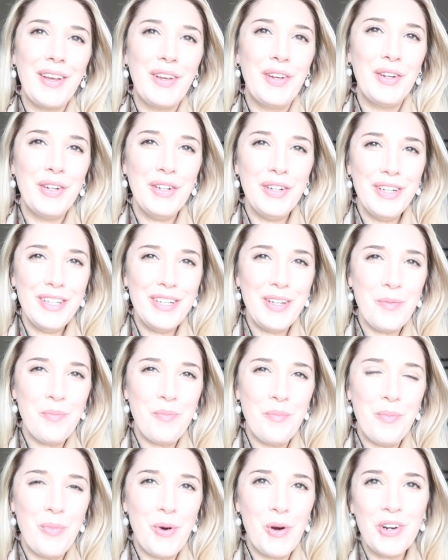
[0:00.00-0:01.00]
Good
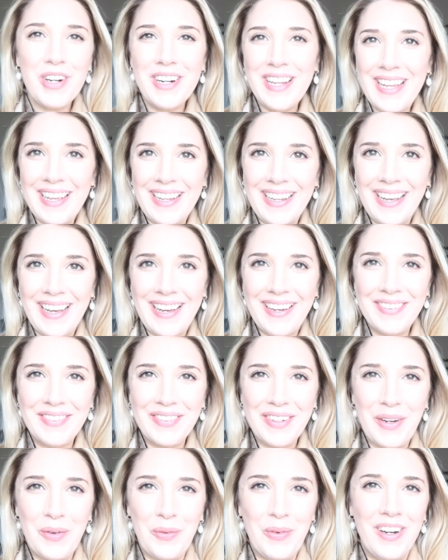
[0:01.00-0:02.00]
morning,
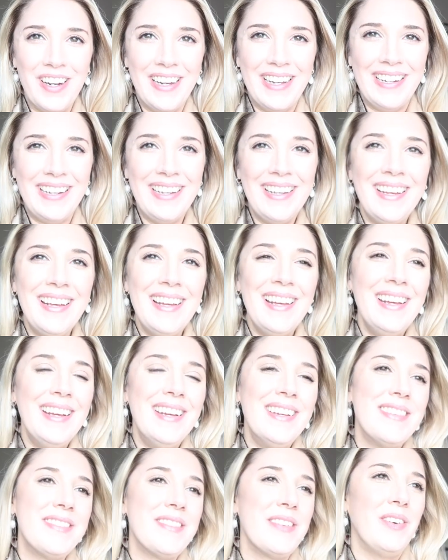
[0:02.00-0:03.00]
everyone.
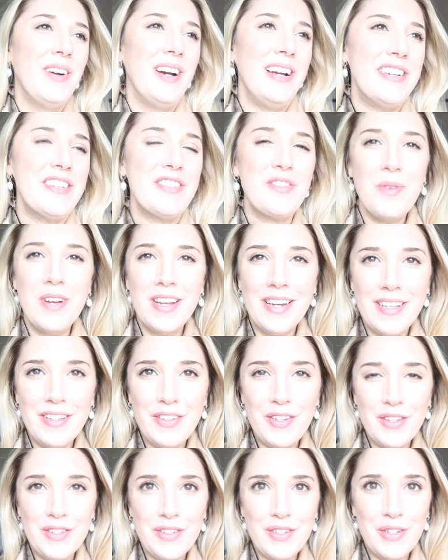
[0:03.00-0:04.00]
So I just
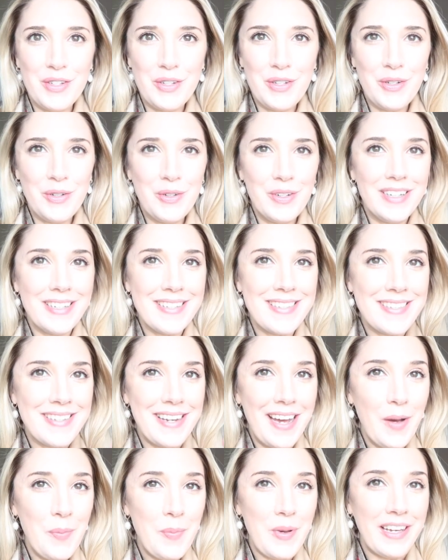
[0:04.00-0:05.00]
wanted to
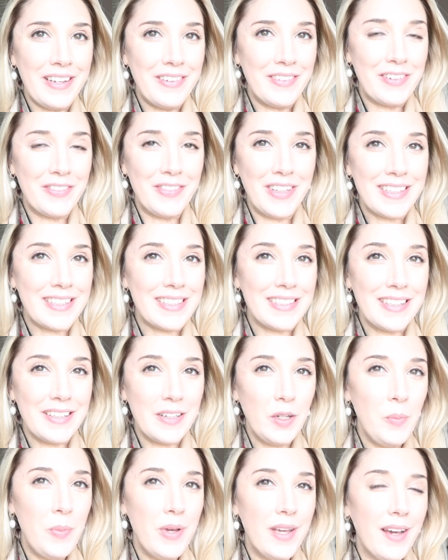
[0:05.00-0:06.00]
stop and reflect a
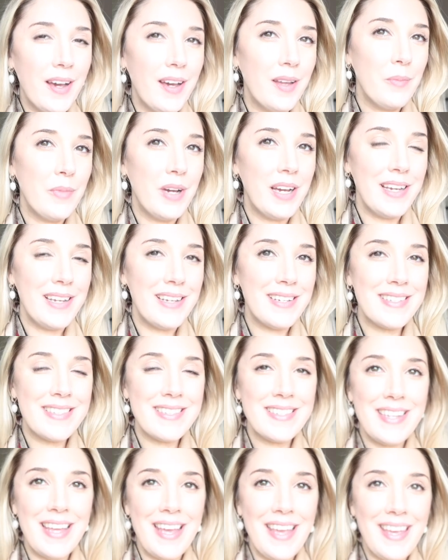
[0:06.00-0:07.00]
little bit on my
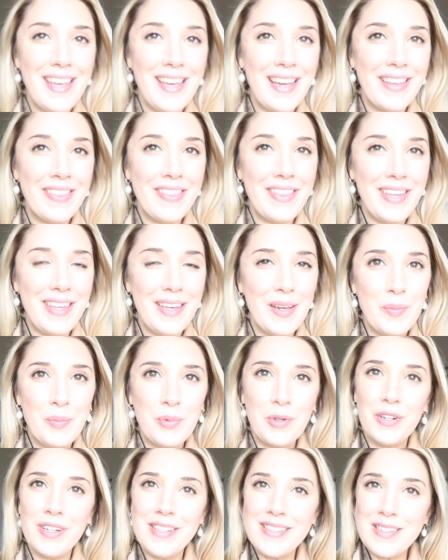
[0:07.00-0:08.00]
stay at the
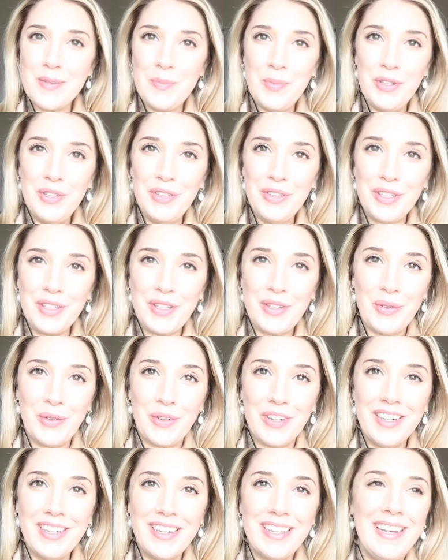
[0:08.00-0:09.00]
Principal
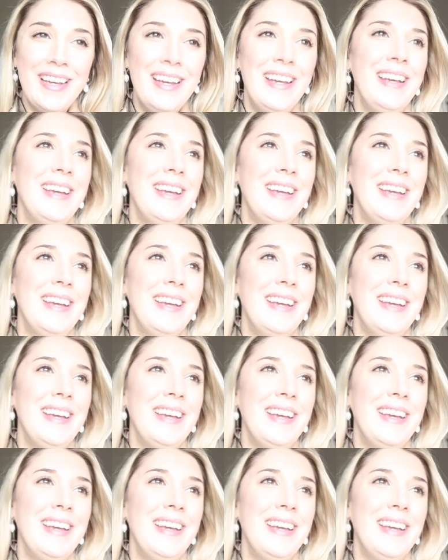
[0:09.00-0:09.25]
York.